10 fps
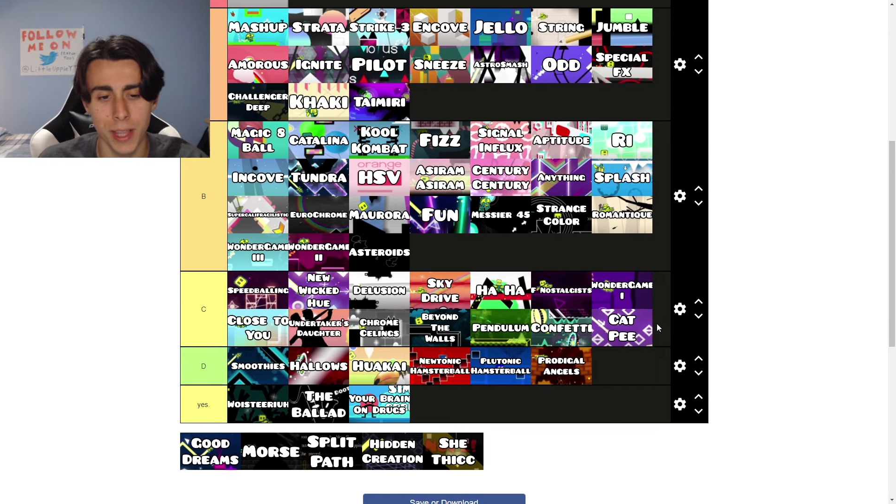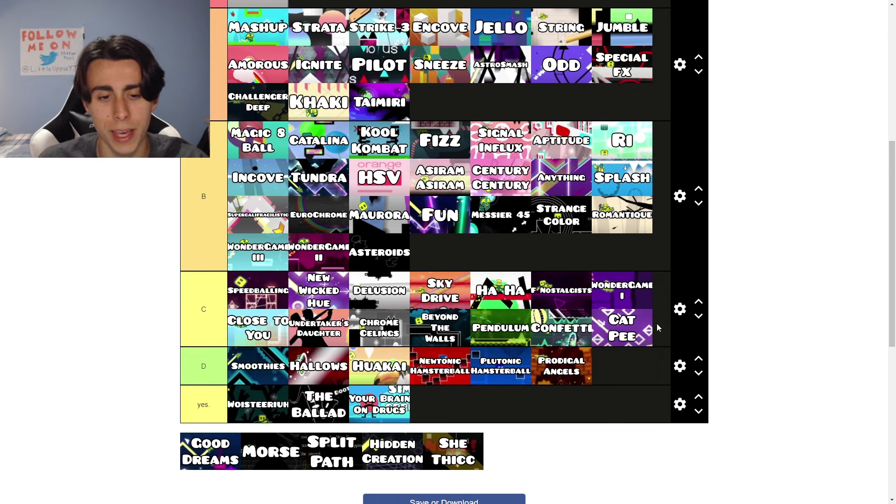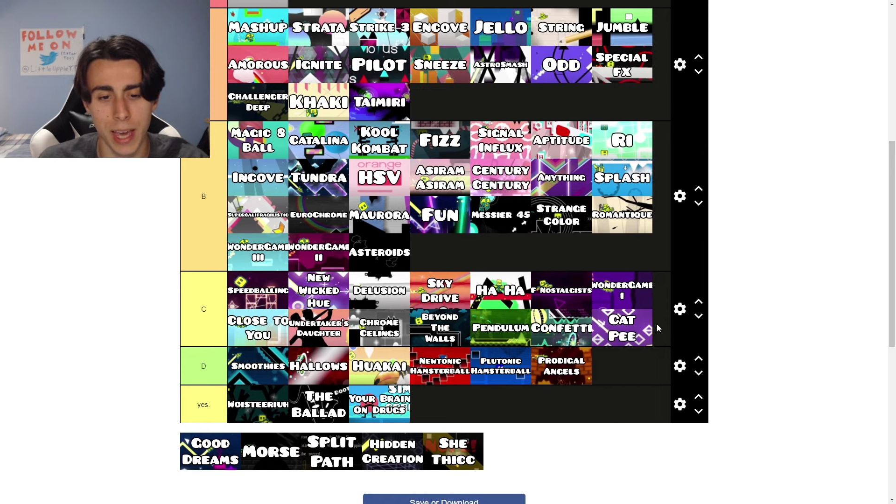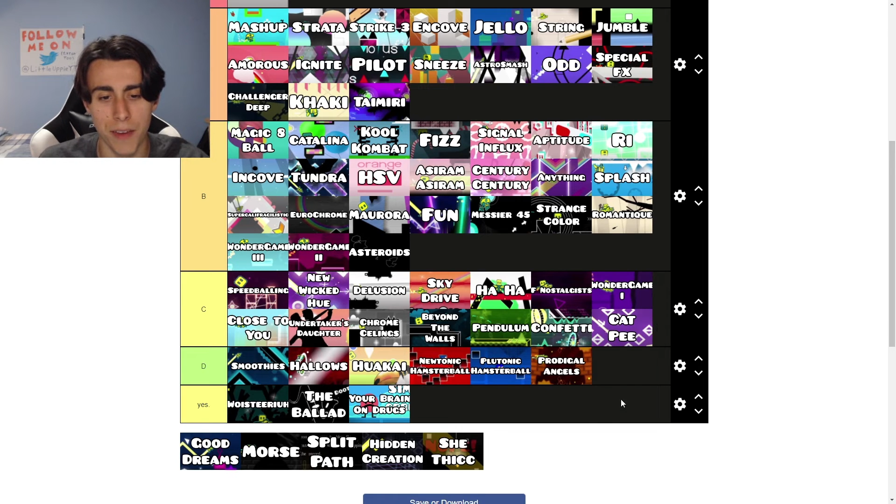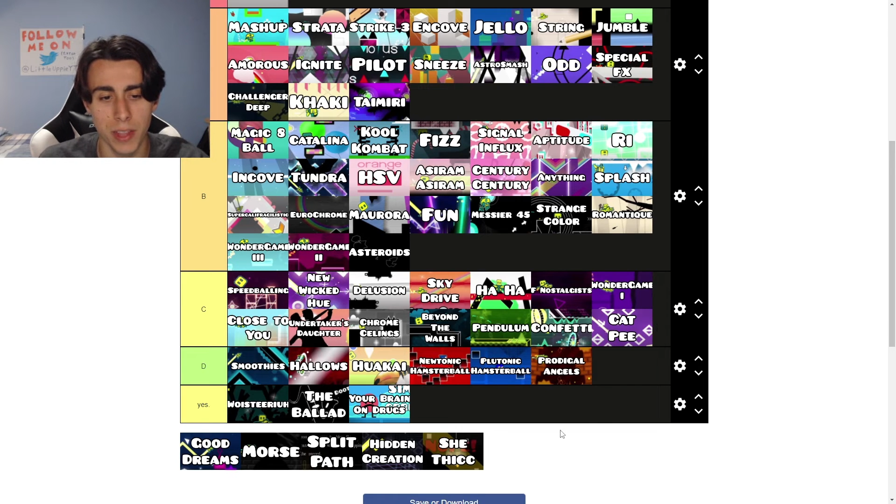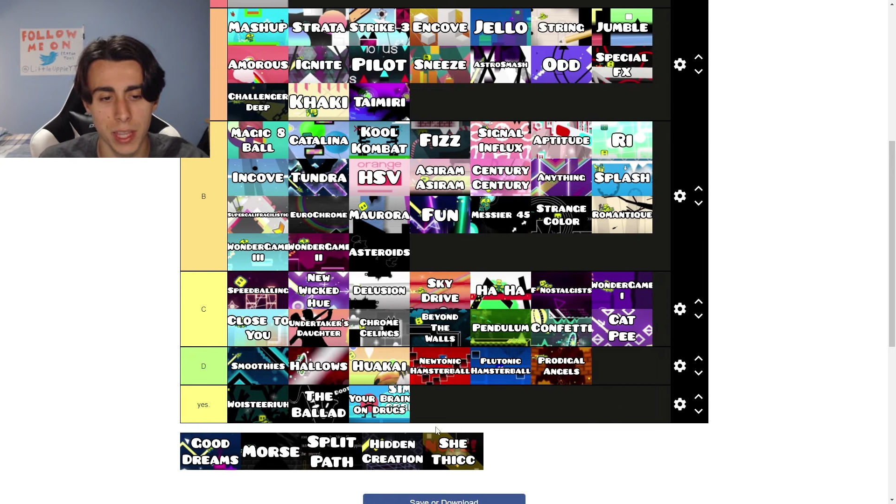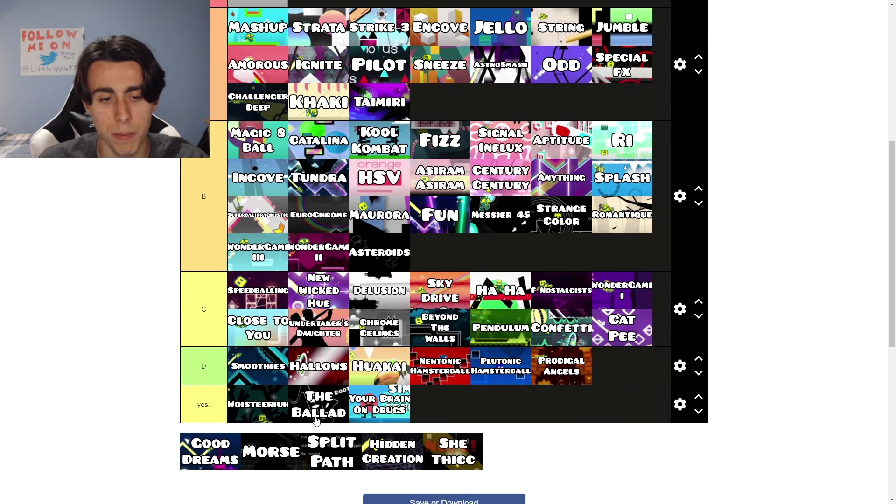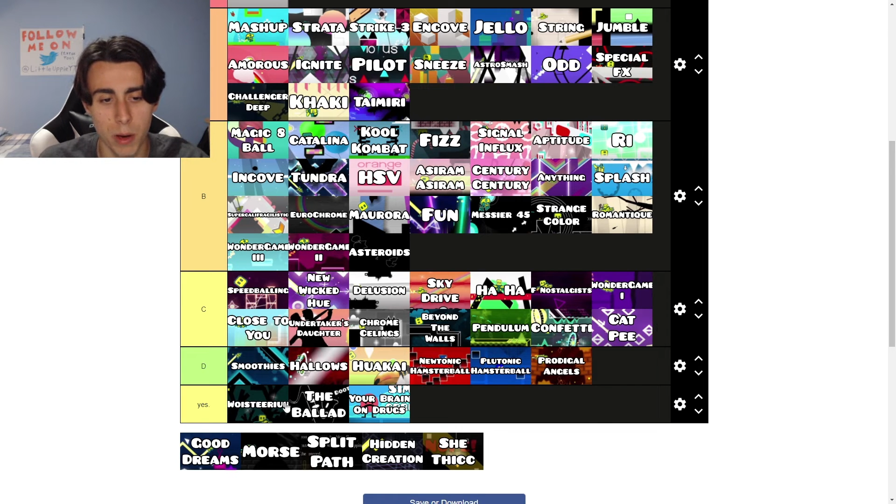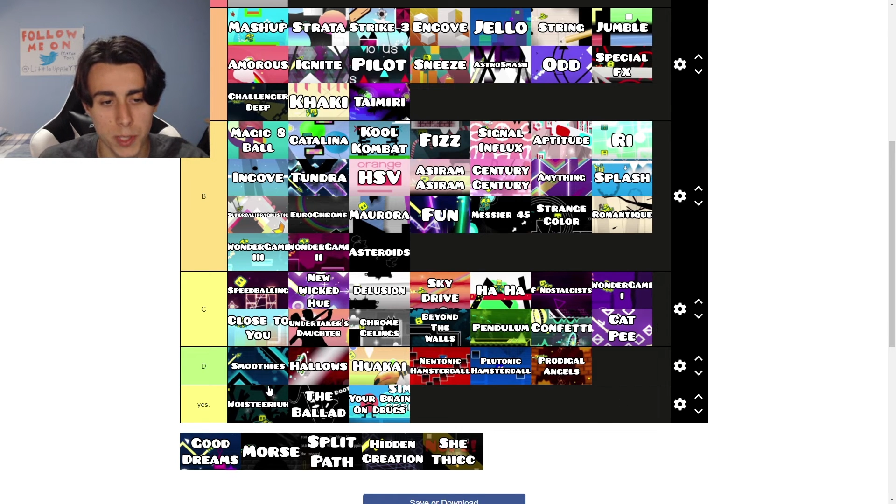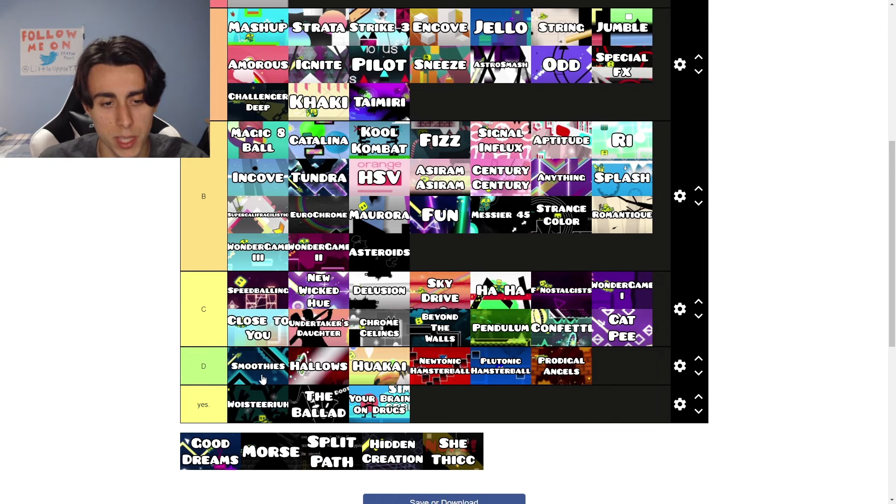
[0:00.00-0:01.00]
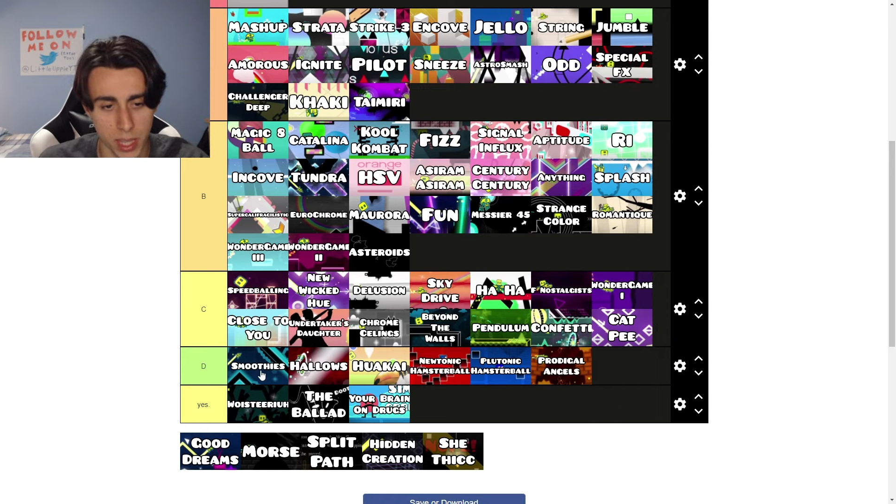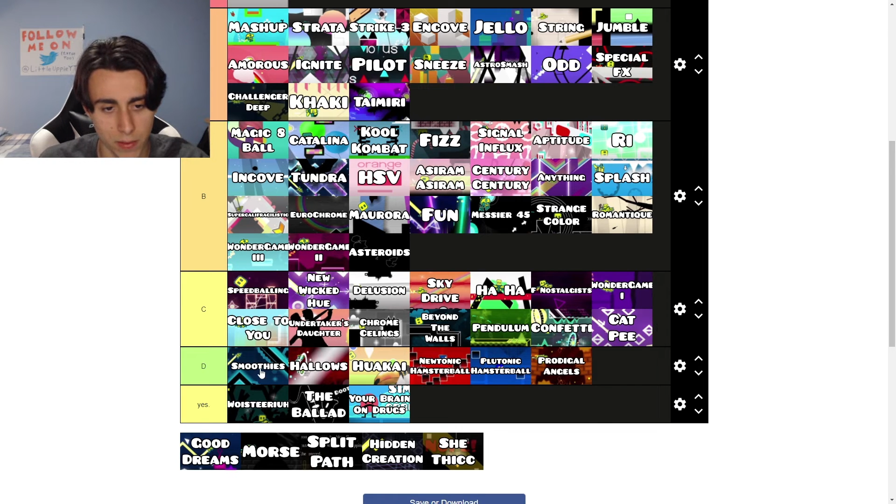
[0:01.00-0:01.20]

Like, I feel like most of the